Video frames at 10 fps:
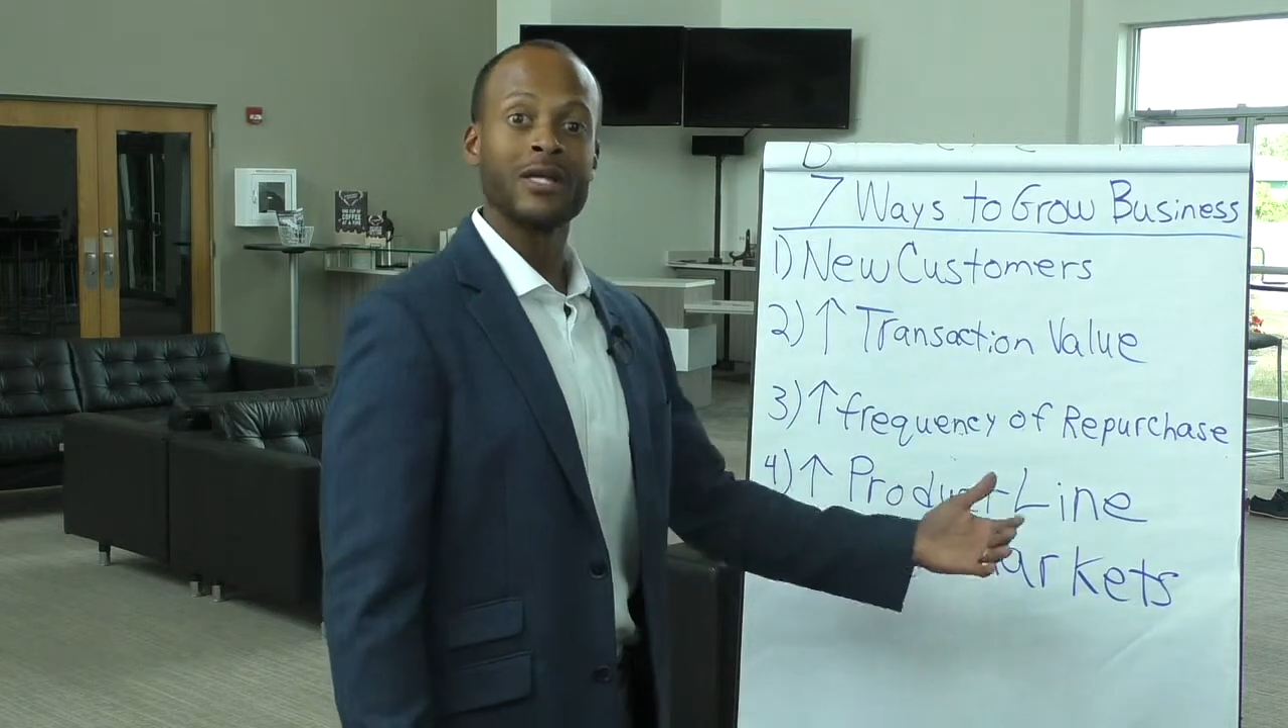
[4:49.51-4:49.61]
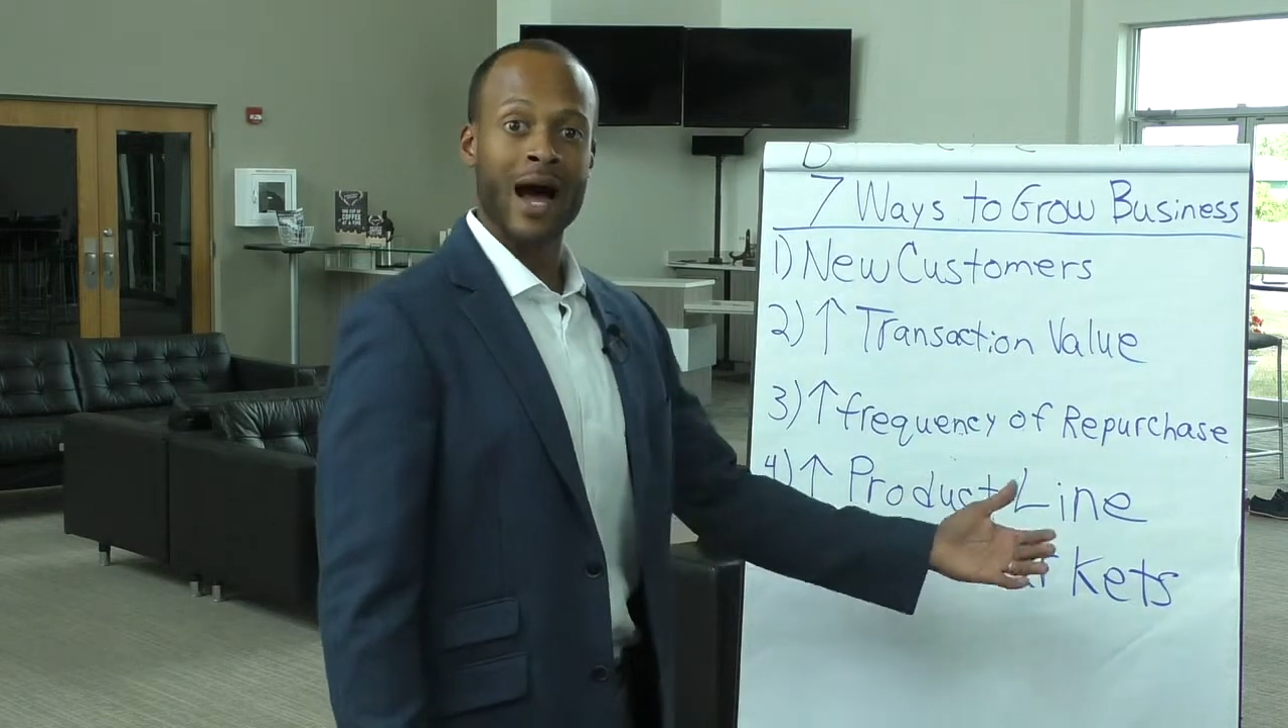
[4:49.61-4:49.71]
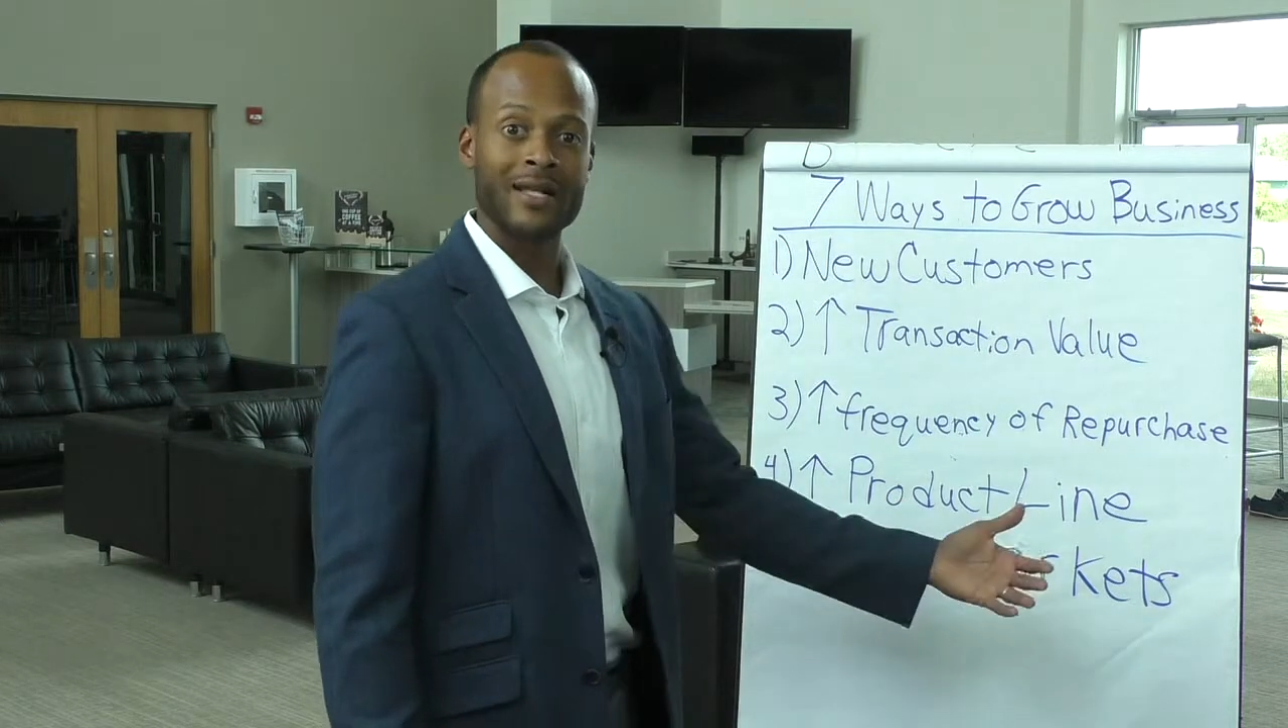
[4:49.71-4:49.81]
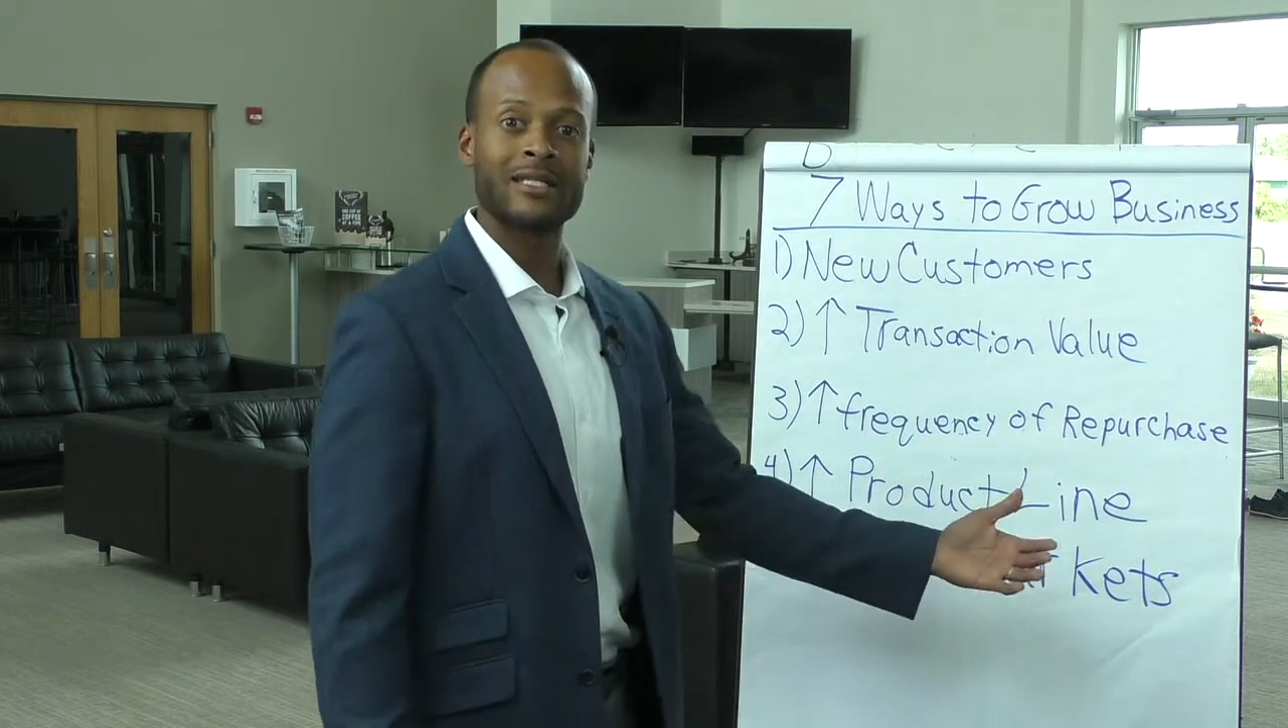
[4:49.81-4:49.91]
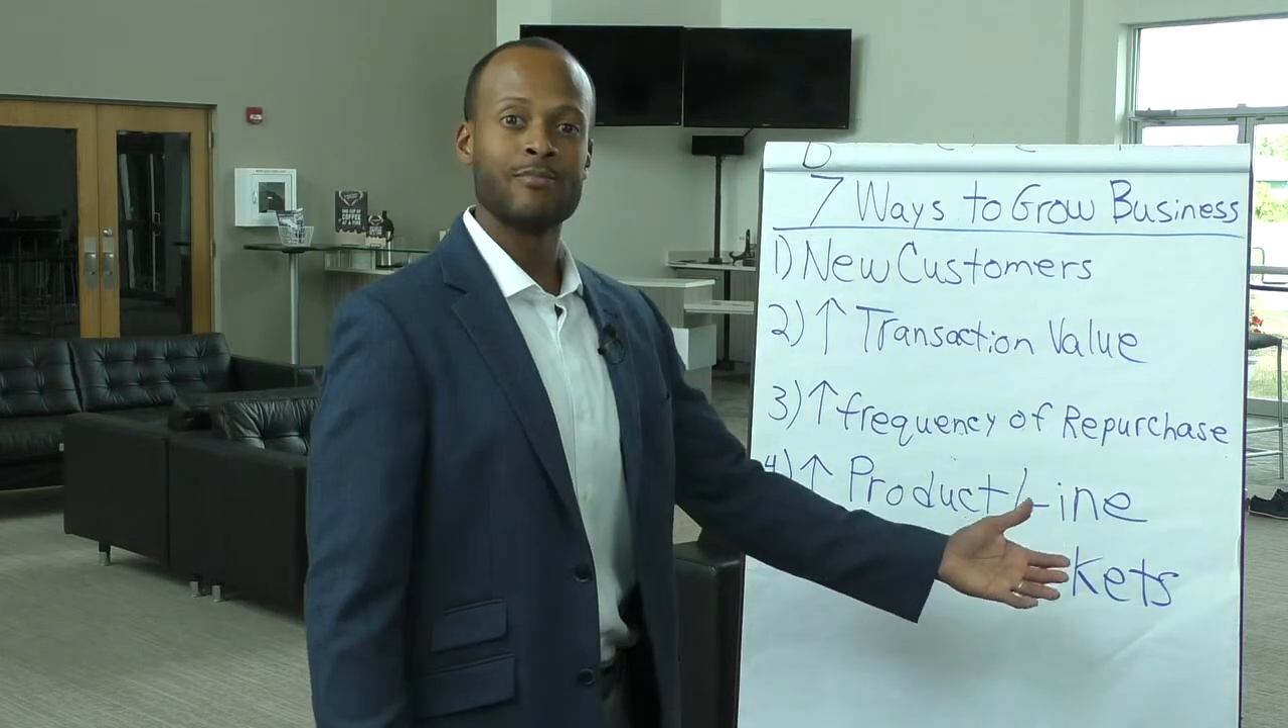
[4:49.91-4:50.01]

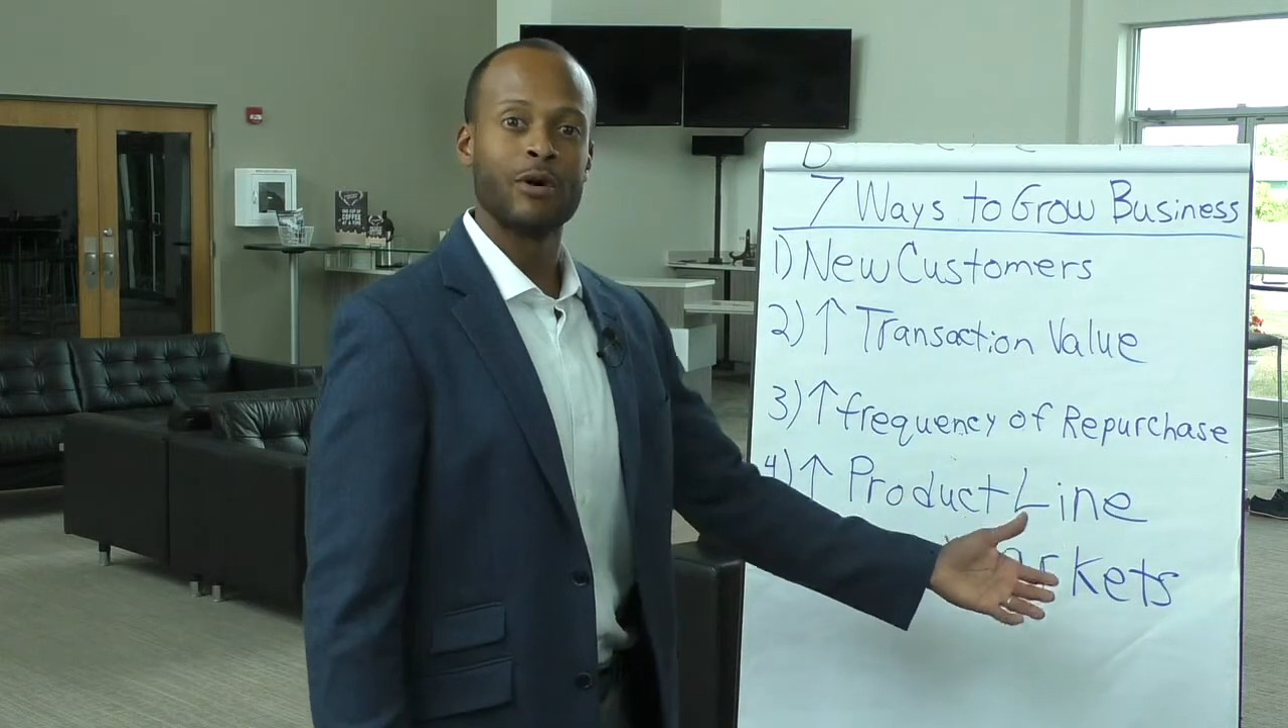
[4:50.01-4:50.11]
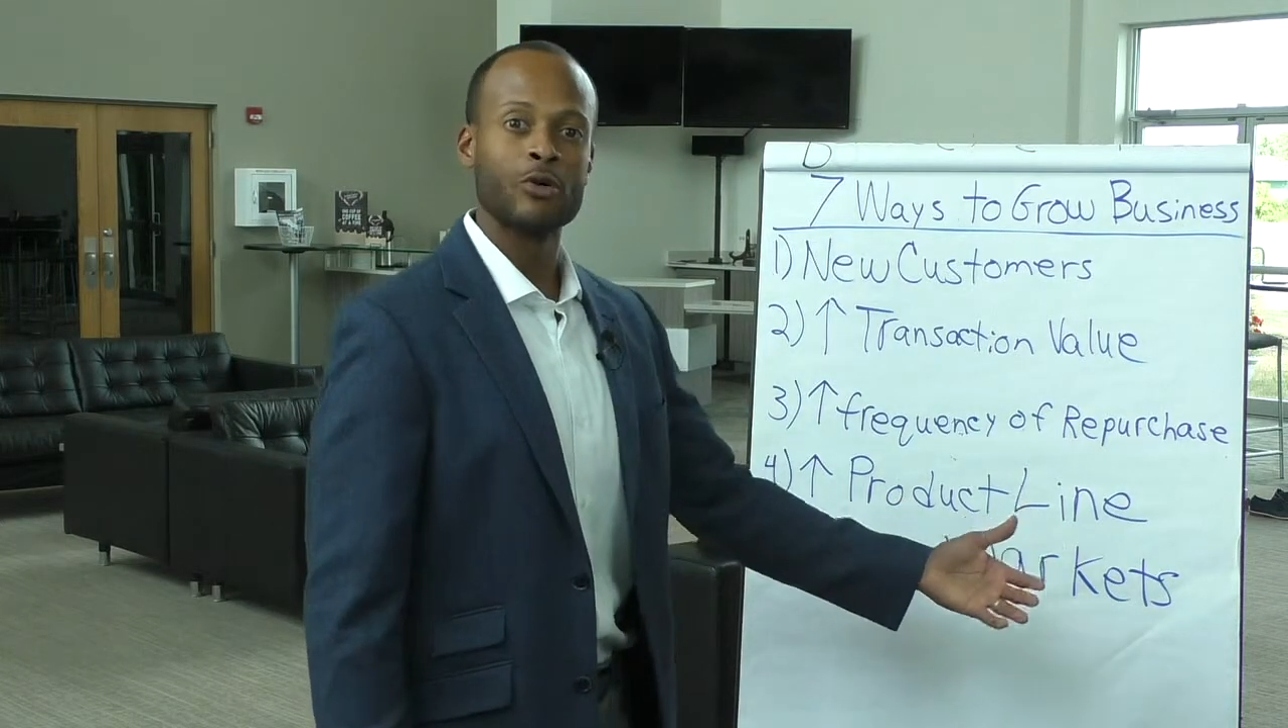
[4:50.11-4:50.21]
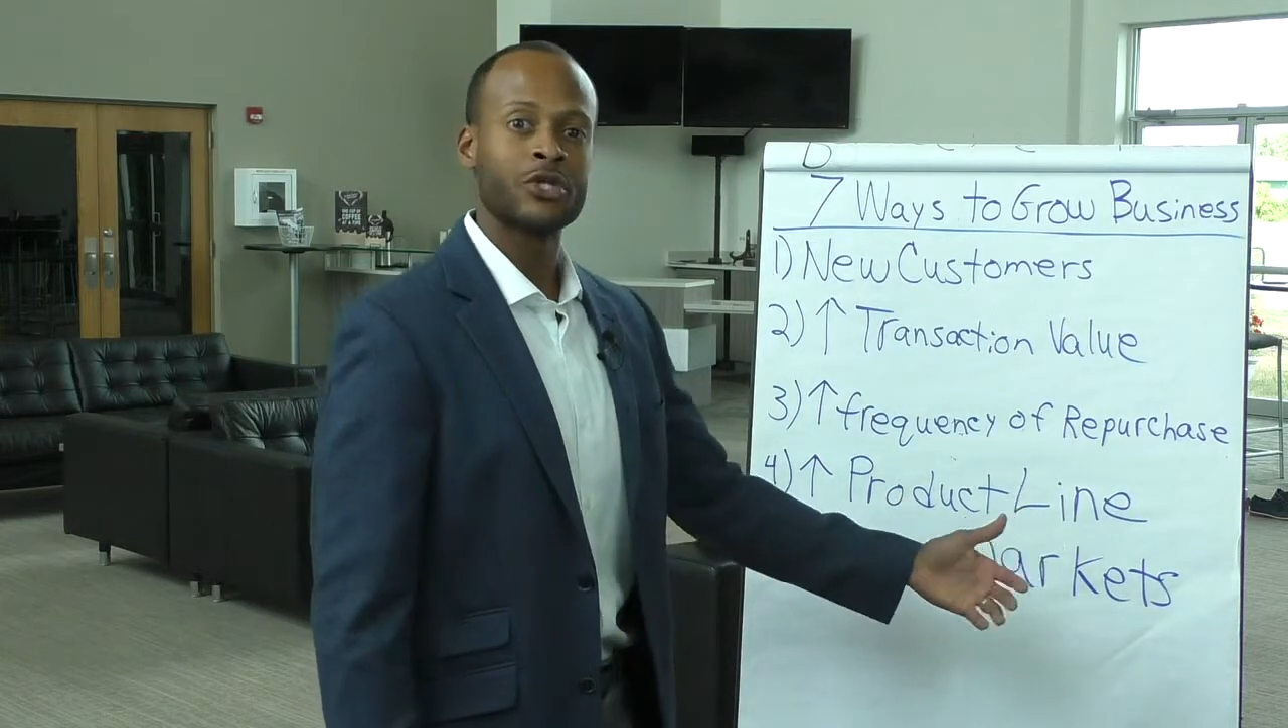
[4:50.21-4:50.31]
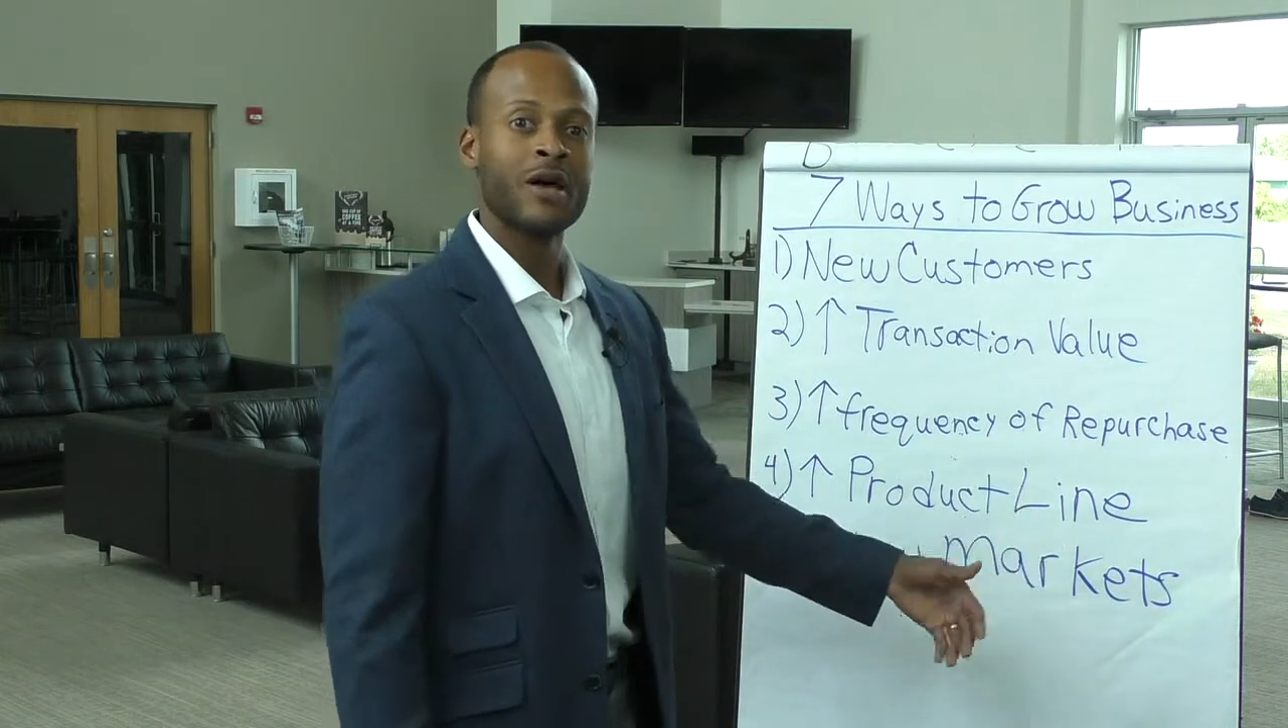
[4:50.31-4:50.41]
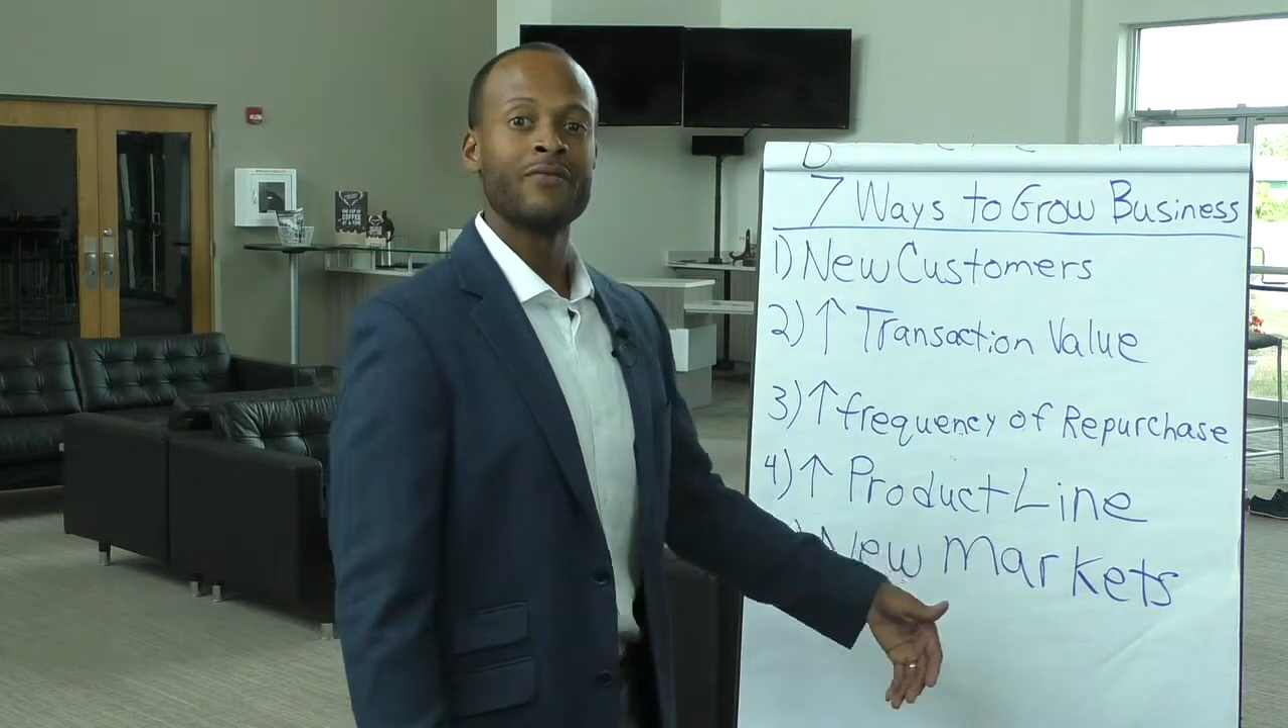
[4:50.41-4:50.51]
yachts and boats,